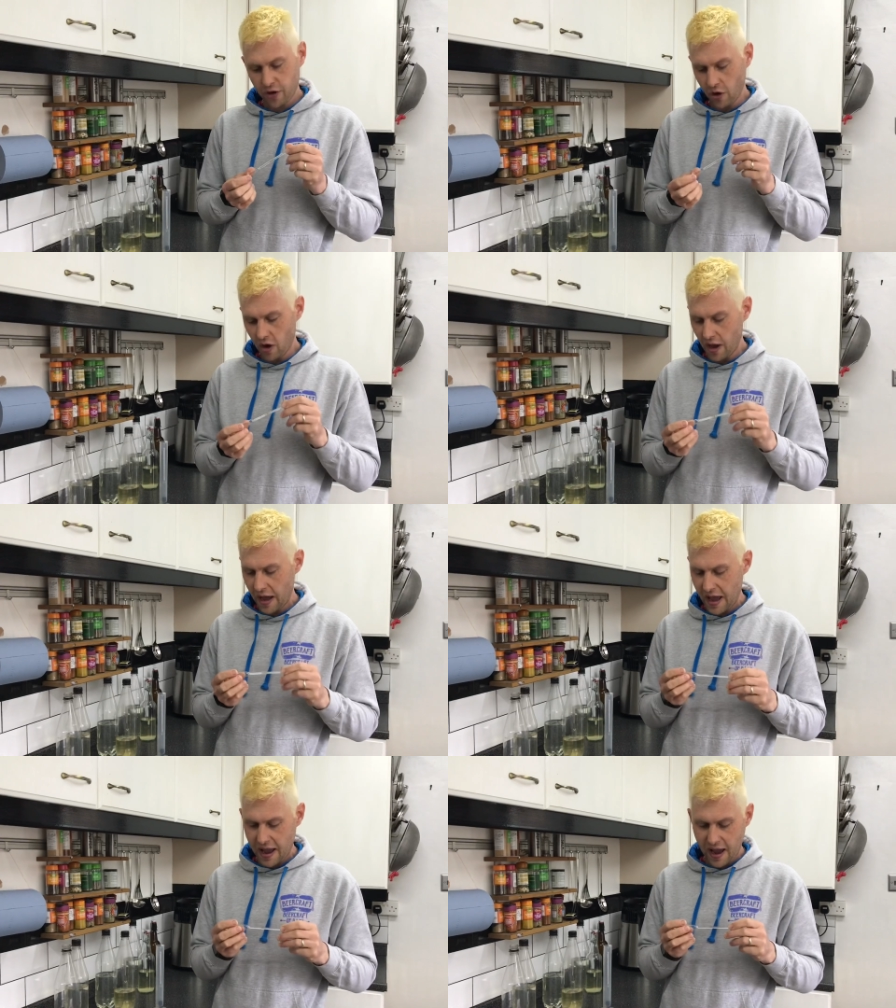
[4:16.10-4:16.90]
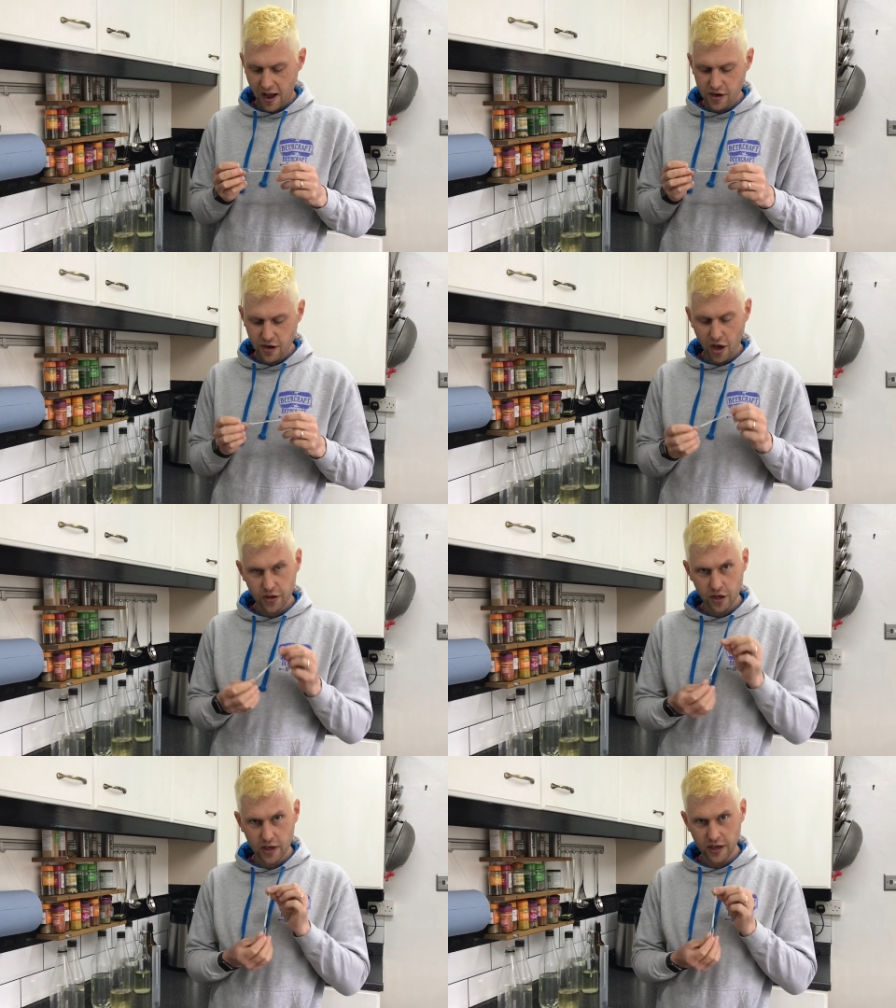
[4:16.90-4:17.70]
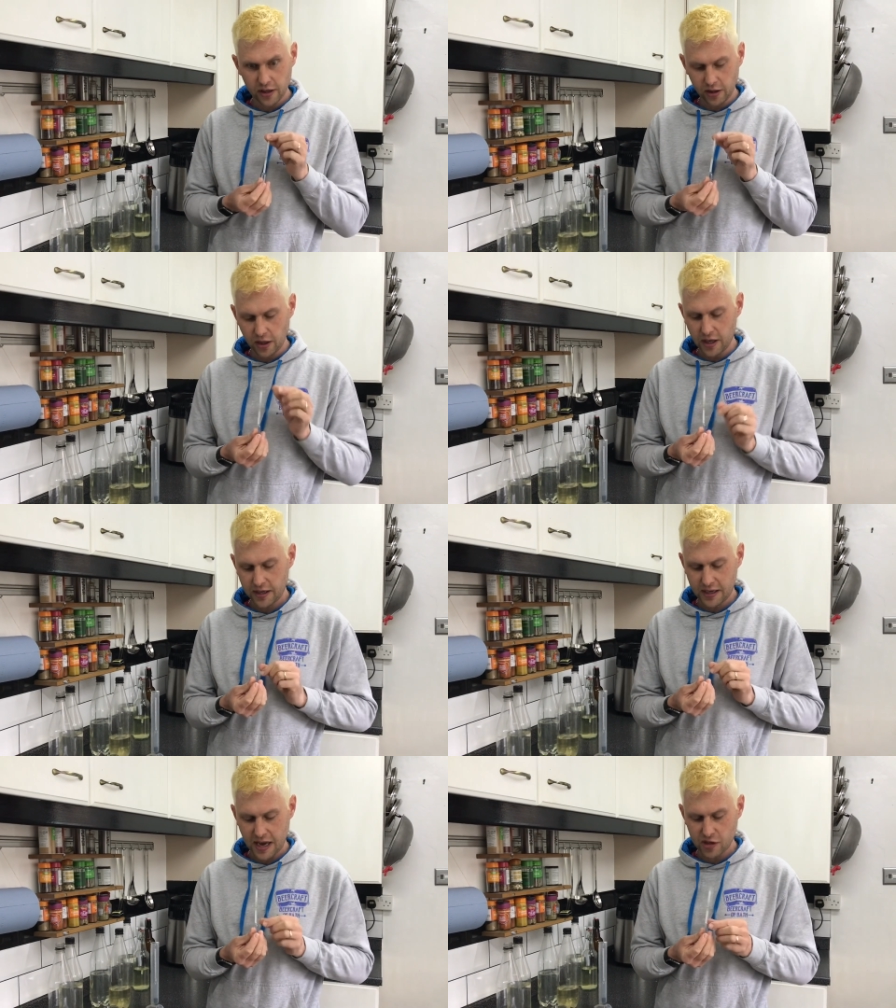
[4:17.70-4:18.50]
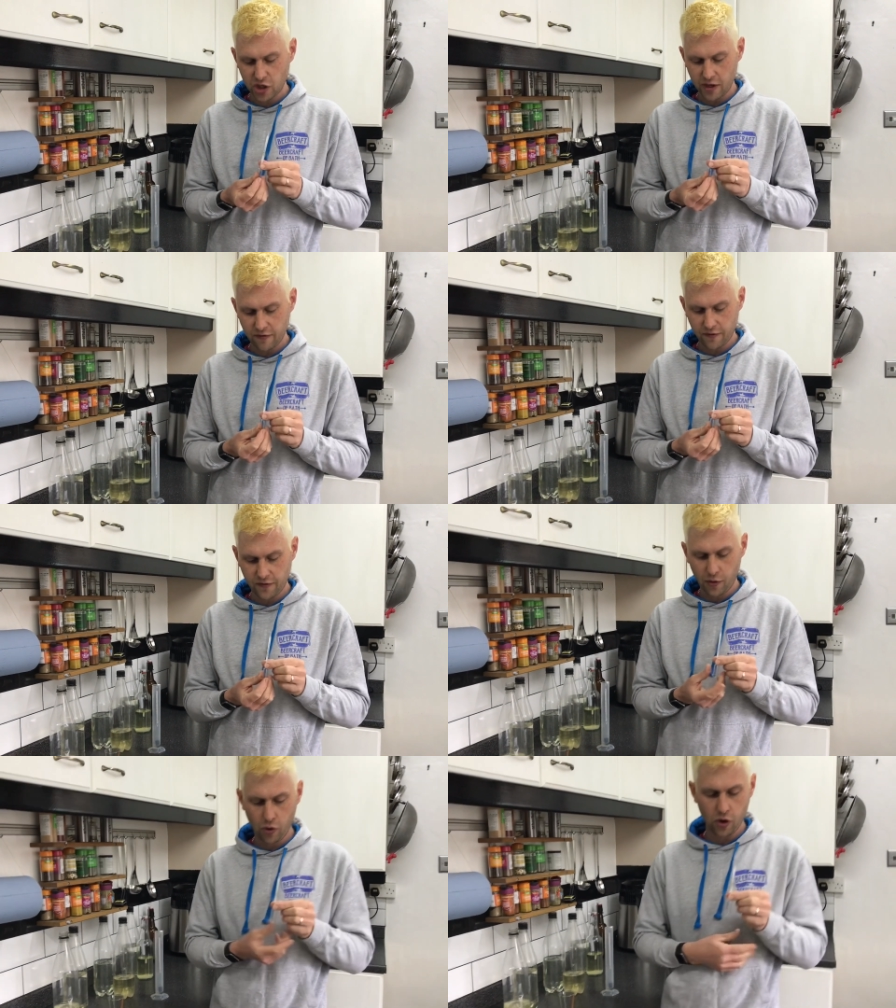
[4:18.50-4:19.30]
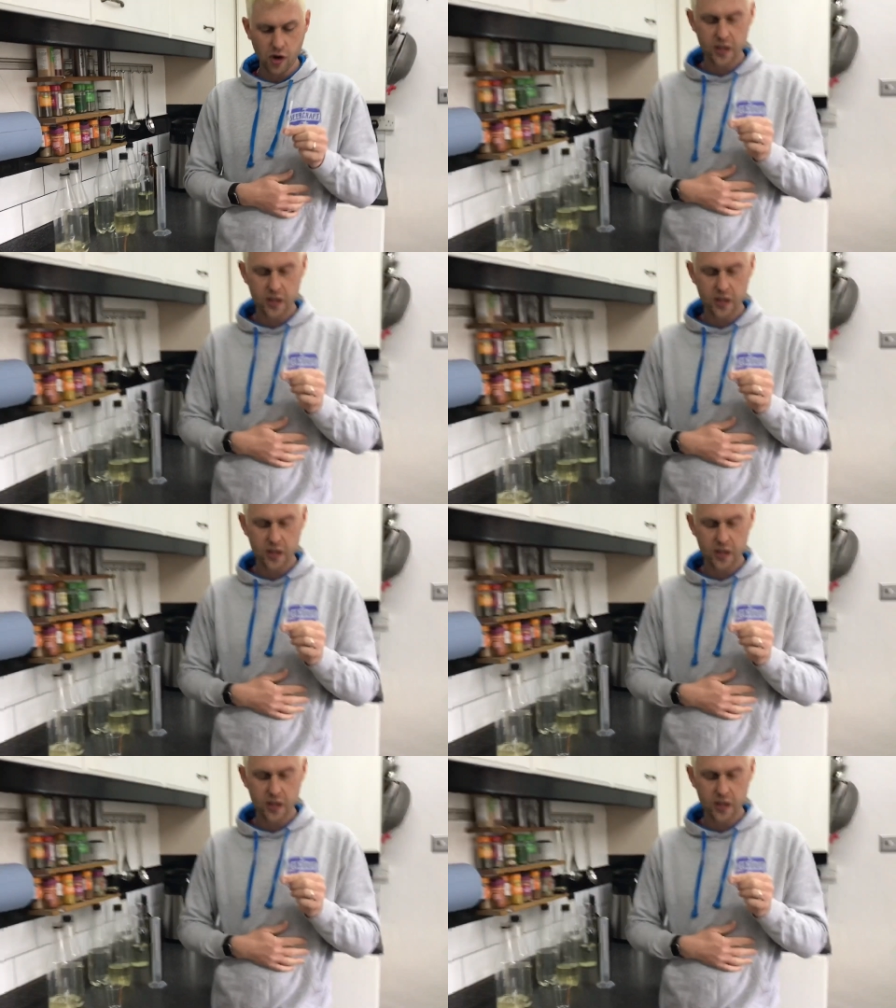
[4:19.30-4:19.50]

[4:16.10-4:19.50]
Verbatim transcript: got a, another little gadget for